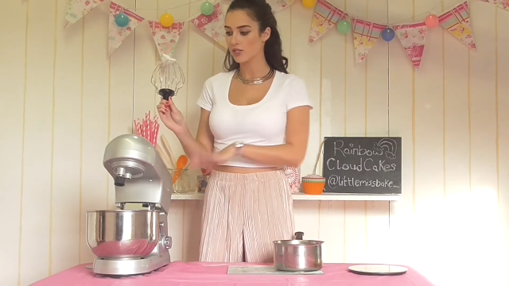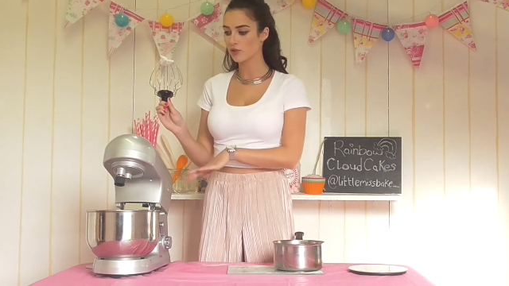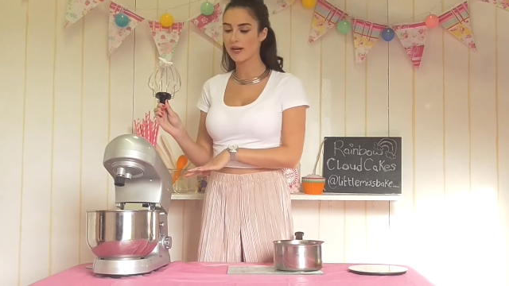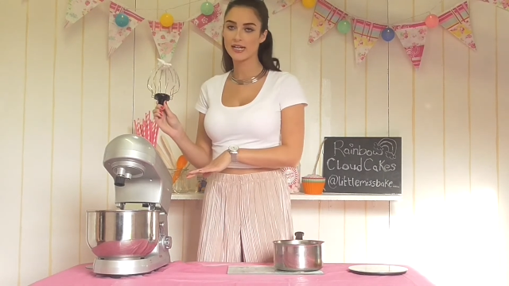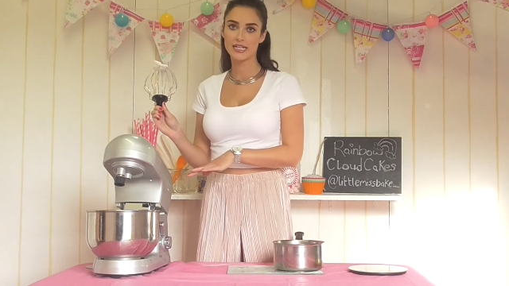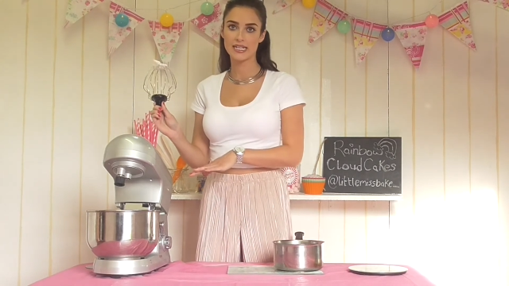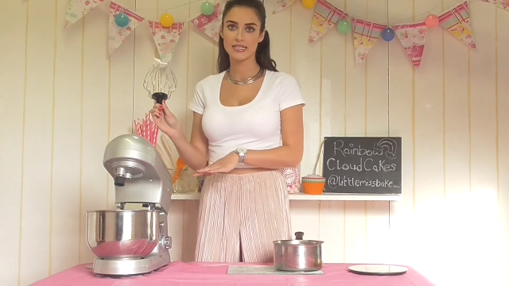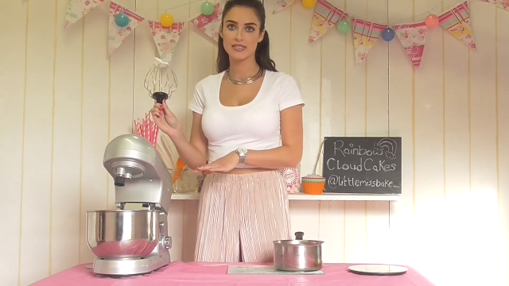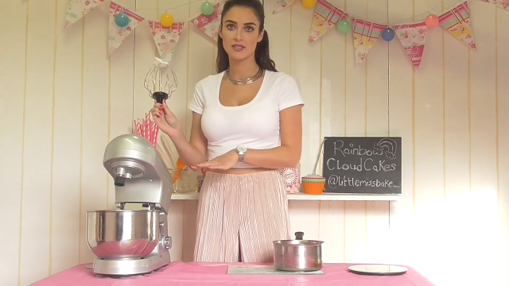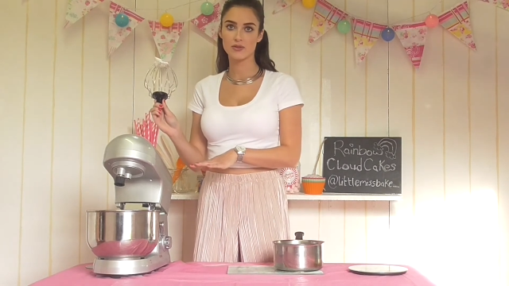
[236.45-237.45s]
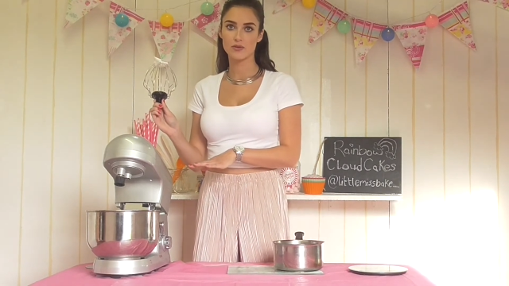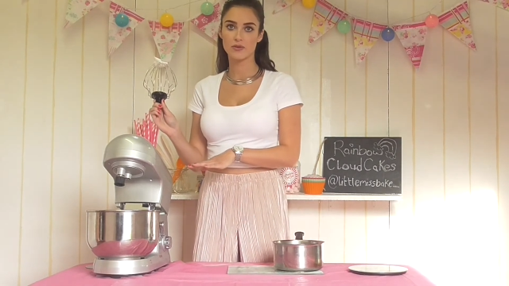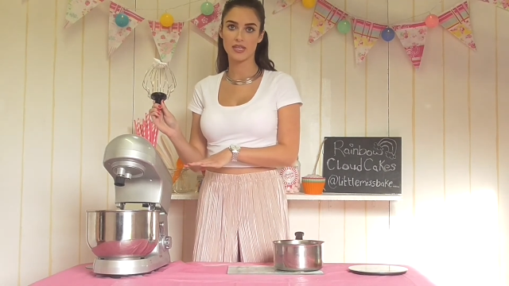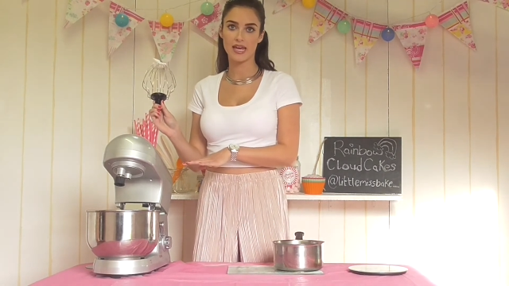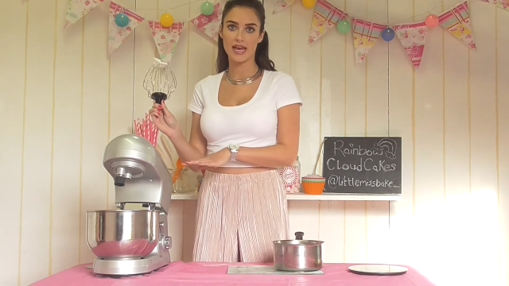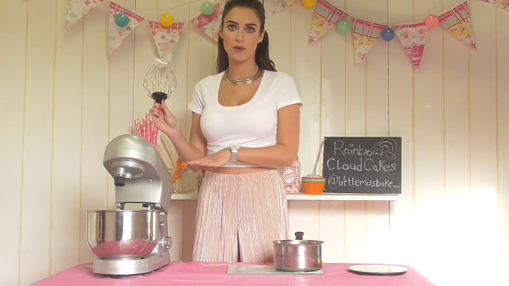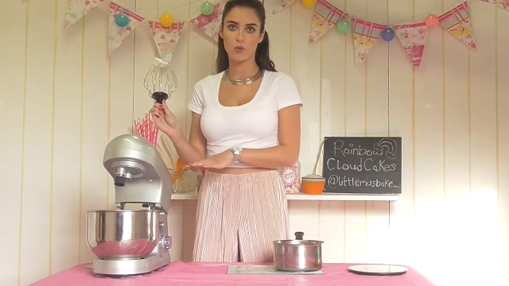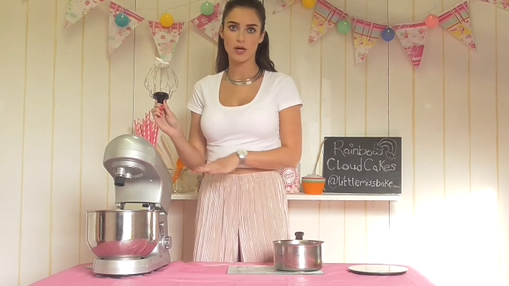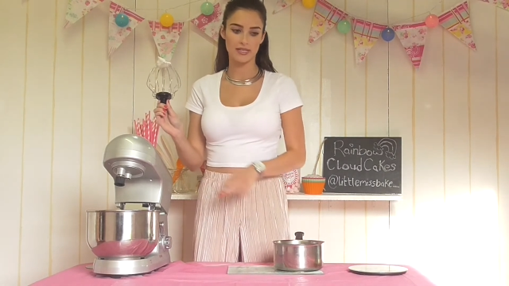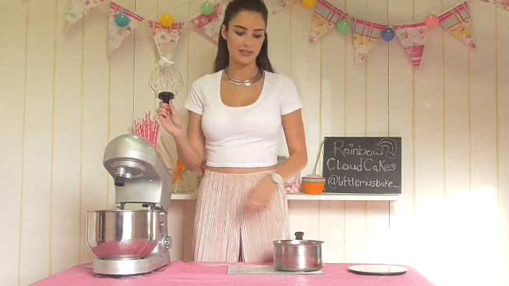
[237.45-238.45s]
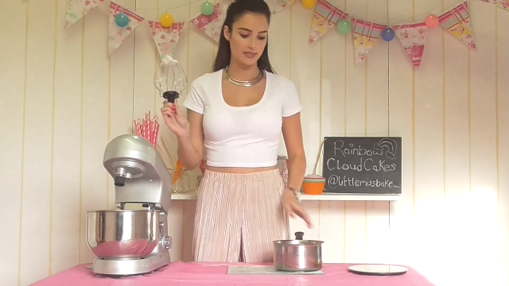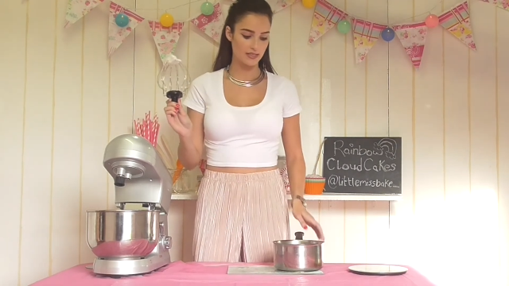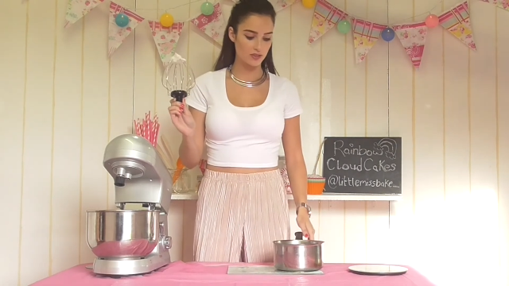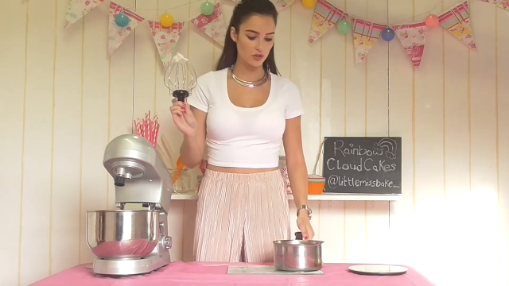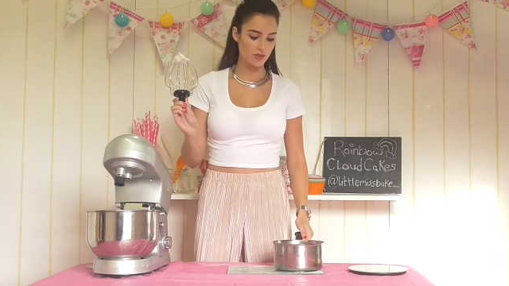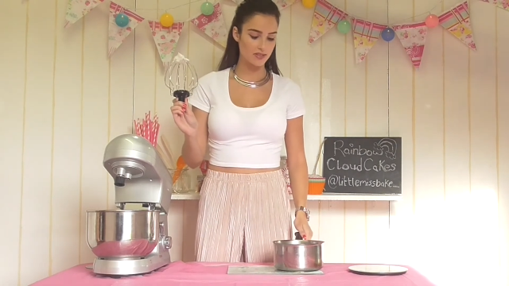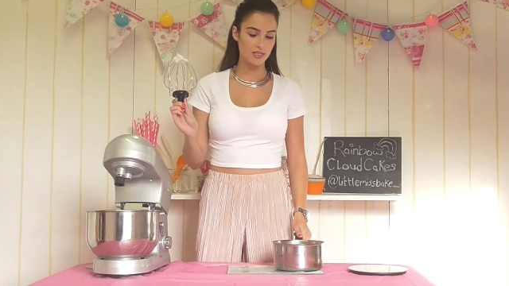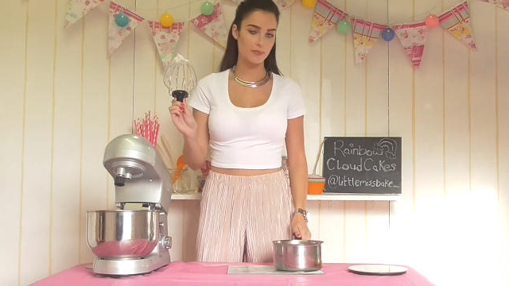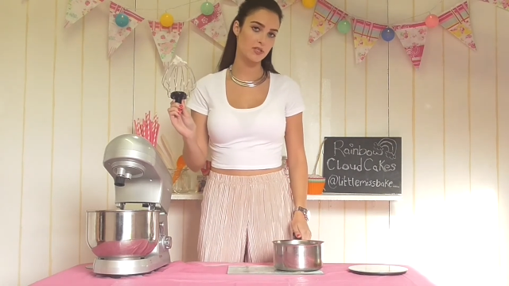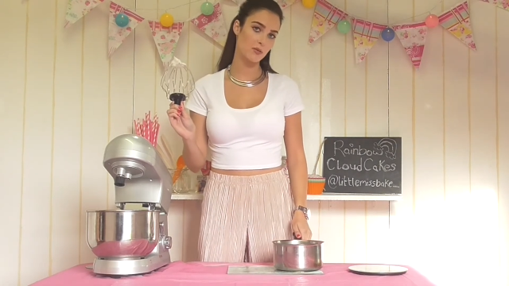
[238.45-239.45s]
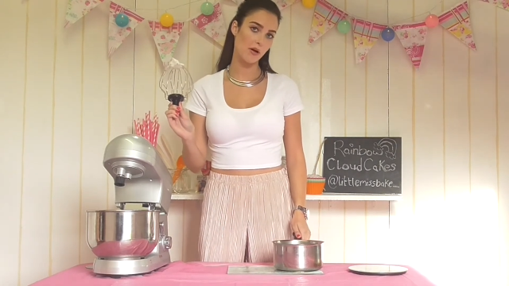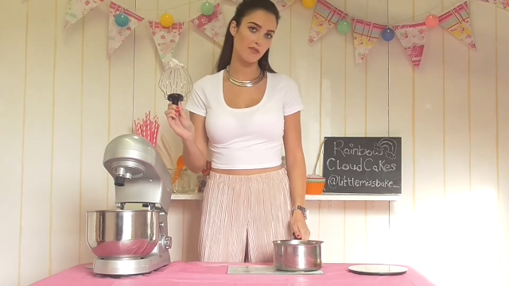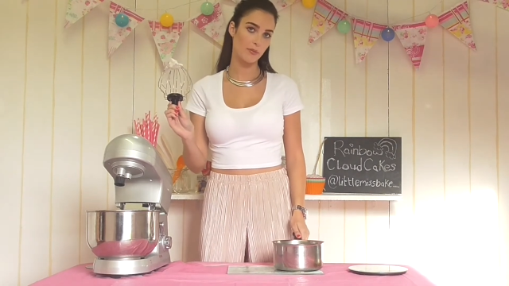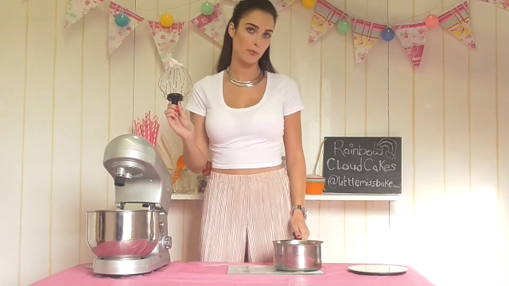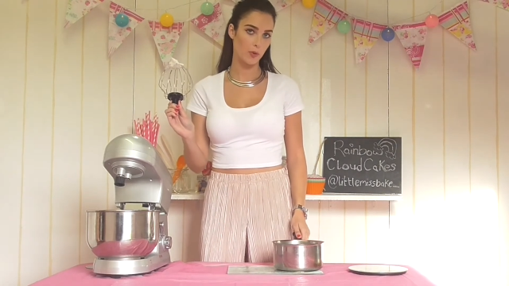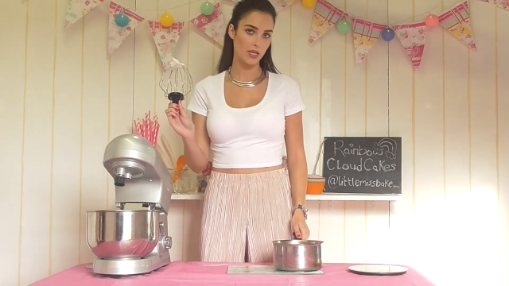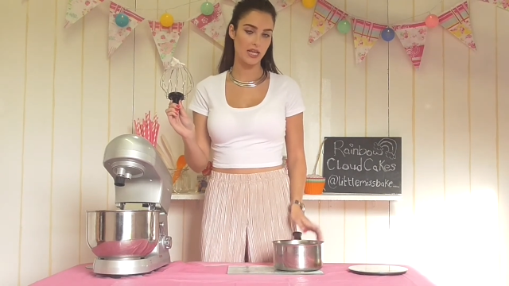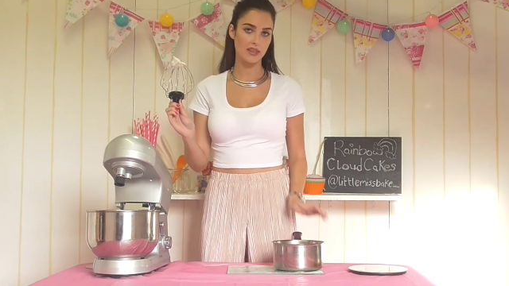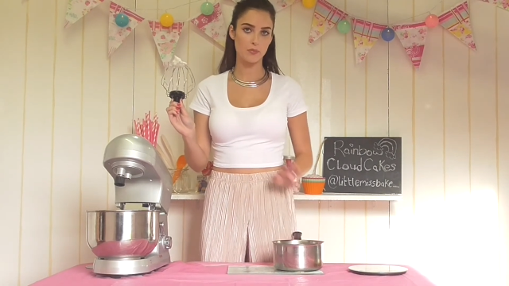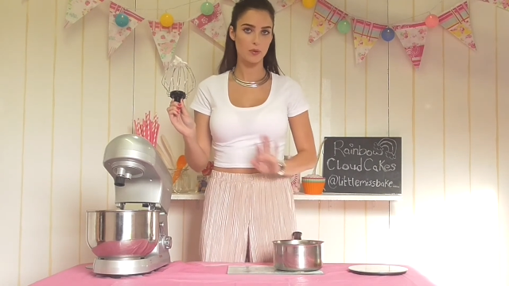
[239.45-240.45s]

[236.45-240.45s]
directly into the egg whites. The sugar syrup has come off the boil and the